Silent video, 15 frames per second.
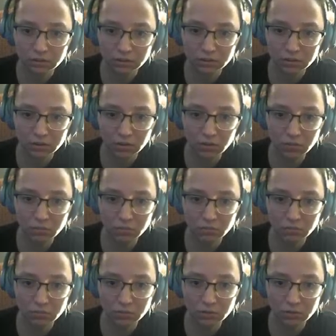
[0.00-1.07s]
Oh.
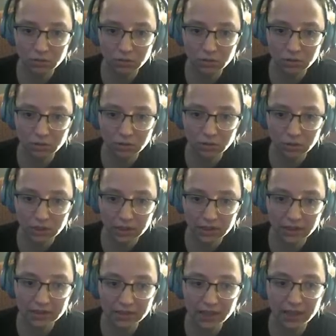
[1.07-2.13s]
Can
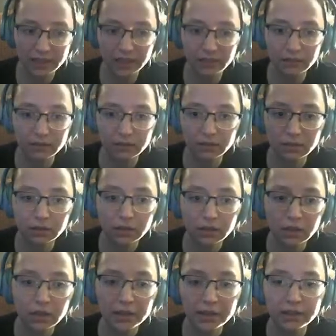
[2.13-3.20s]
I take it?
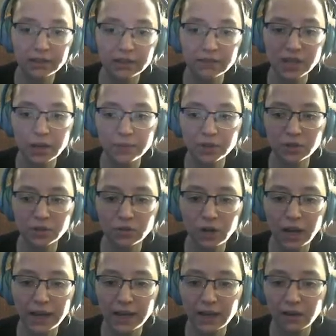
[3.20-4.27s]
He didn't have time to
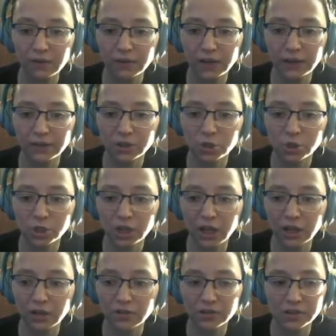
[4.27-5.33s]
cry out at the
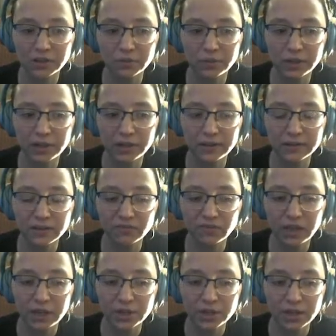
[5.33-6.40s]
shadow silhouetted in his
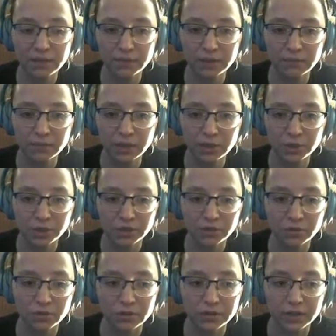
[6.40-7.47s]
flashlight beam lunging
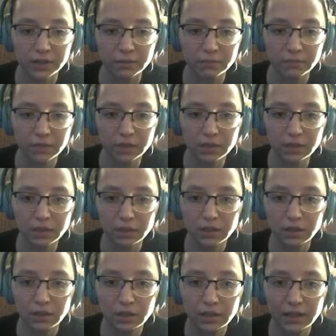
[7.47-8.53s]
toward him.
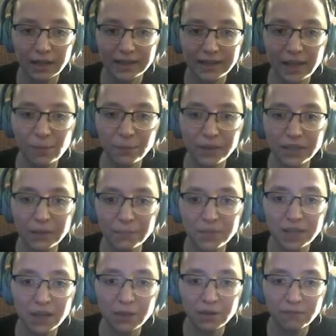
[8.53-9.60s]
I can't pick up the
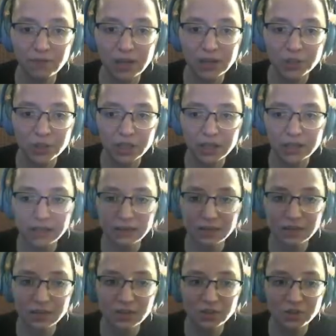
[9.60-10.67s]
other flashlight.
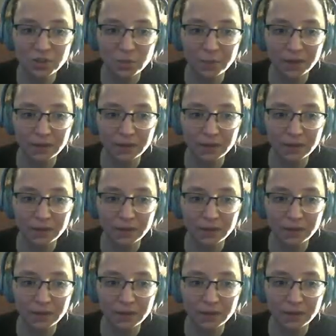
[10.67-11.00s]
That's stupid.